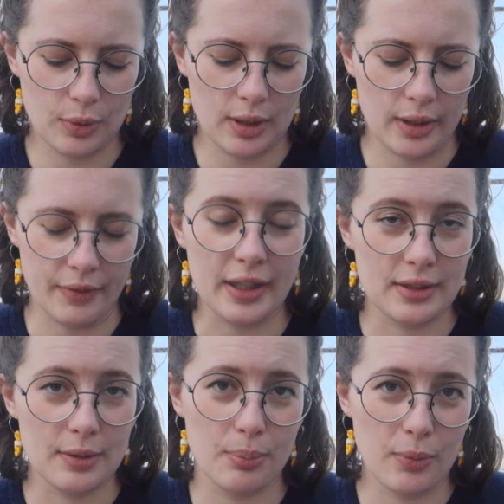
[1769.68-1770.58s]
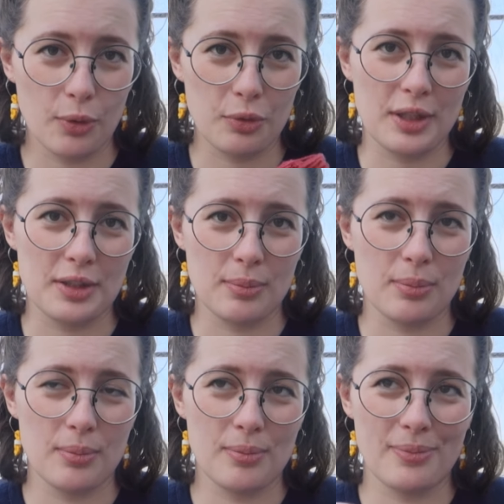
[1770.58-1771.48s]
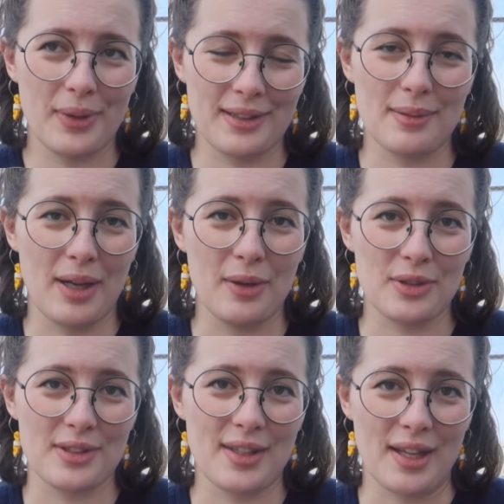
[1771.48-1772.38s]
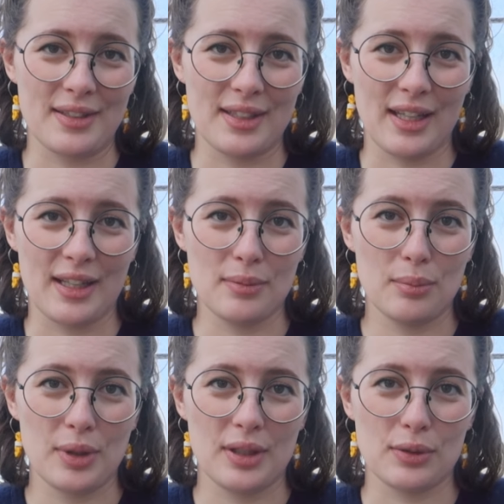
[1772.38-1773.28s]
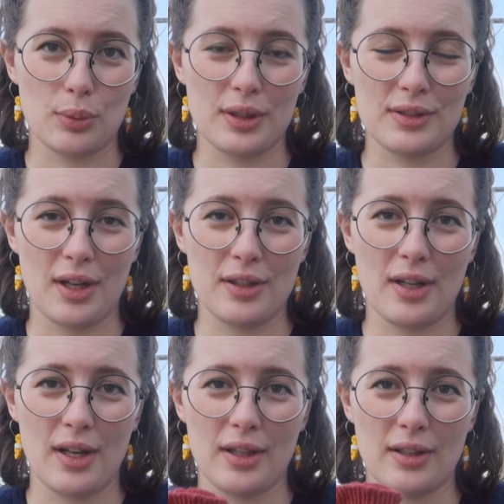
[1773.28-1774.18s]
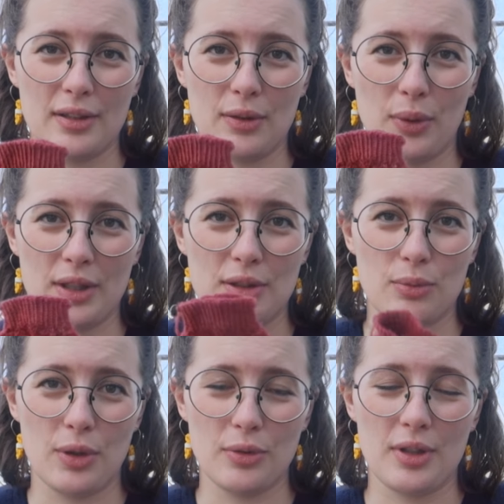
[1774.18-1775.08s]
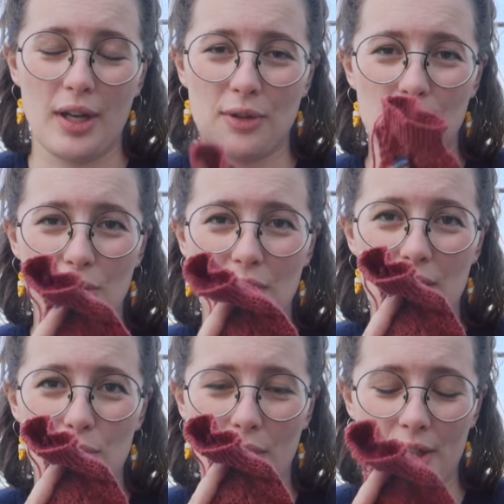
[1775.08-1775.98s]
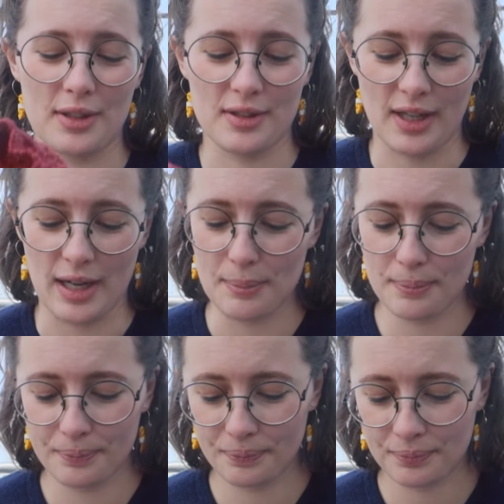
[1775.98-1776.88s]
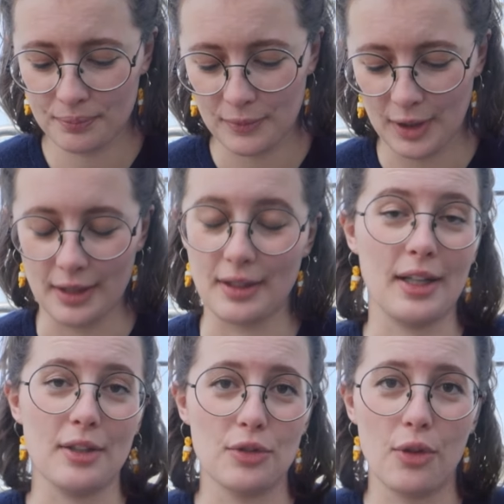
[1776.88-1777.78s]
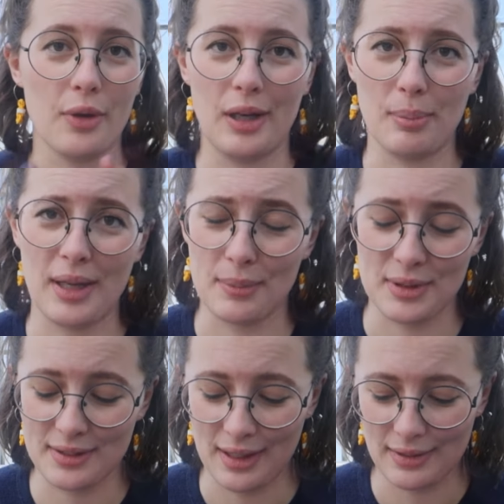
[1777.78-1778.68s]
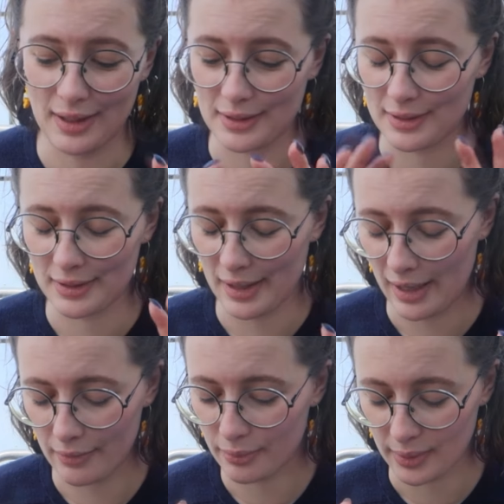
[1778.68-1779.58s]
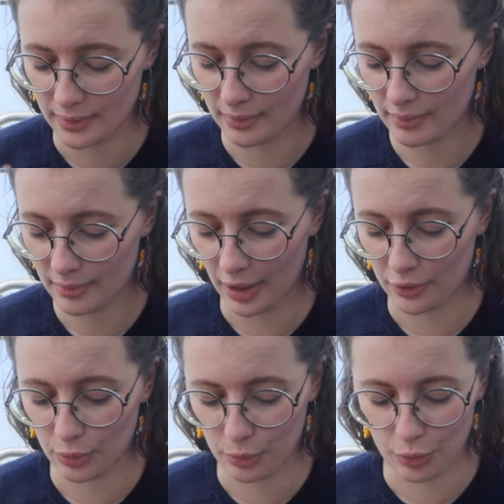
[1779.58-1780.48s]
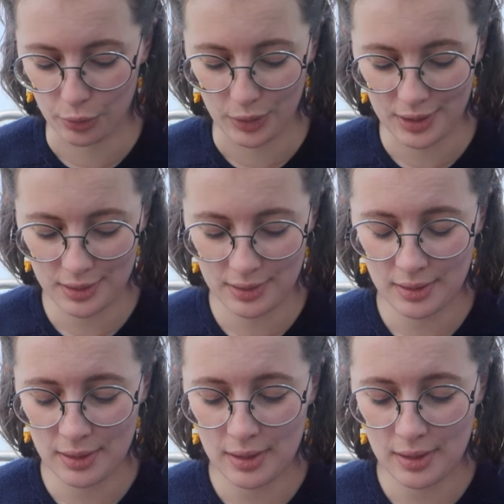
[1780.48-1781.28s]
I've actually already picked them out and started again because when I started I the way she wrote it I could only knit one at a time and then I thought I'd made a mistake that I didn't have but that's what, what was